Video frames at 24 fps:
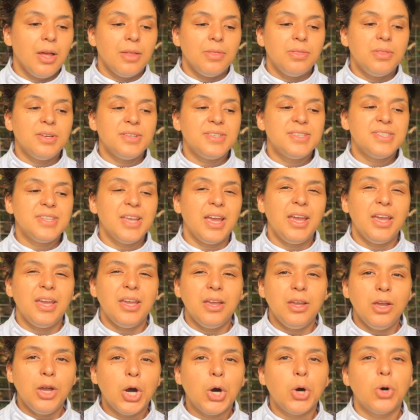The
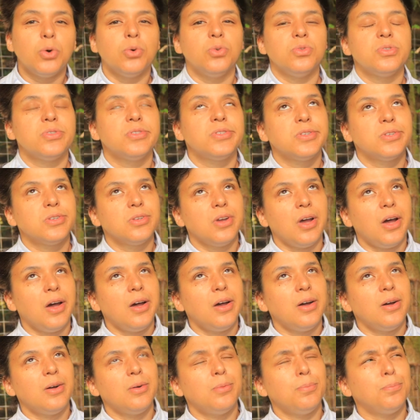saying goes,
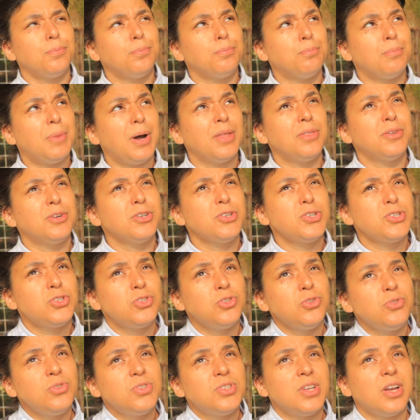mothers
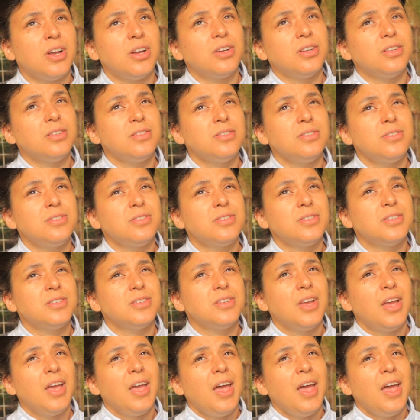to sons